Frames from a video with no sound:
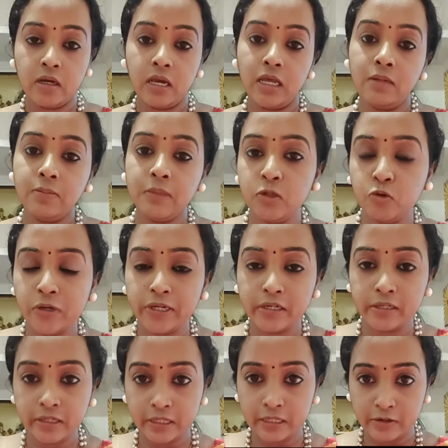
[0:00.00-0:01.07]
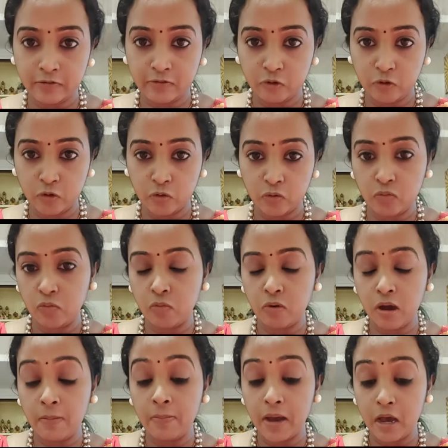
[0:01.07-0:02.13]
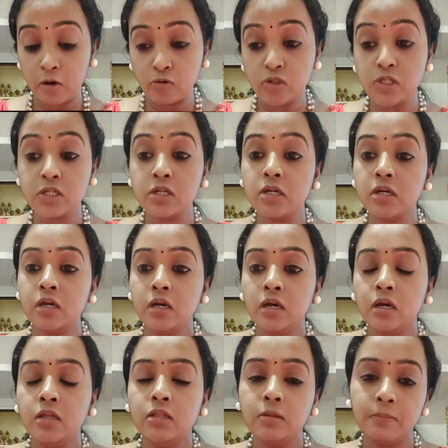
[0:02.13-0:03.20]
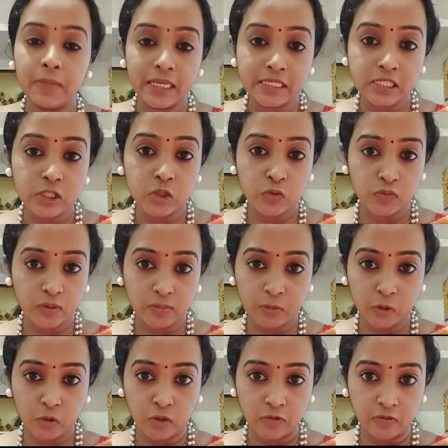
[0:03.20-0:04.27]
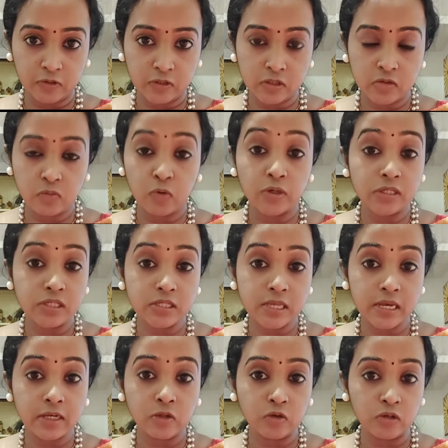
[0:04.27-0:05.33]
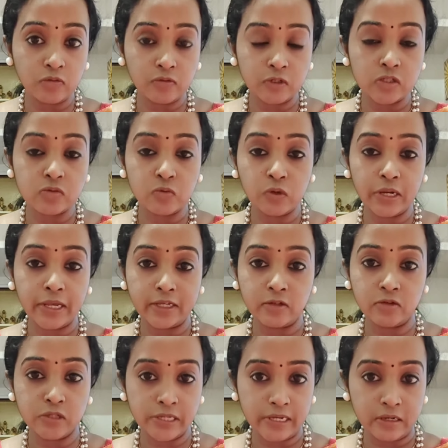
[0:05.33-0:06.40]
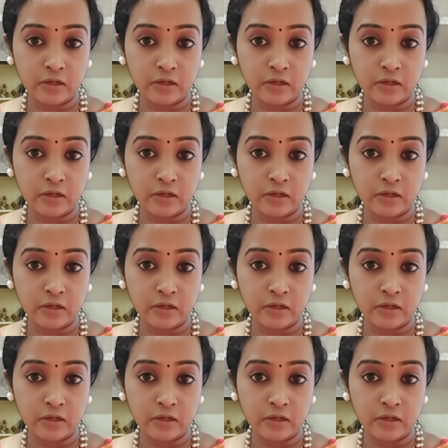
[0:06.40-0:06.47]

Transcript: I'll be doing a reading for you about the message from the universe. What is that universe would like to tell